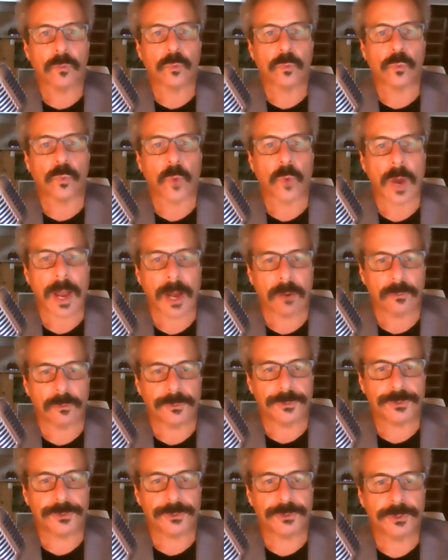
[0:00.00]

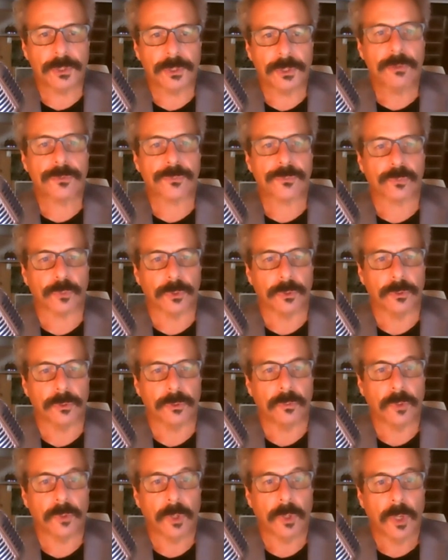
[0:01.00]
routes through.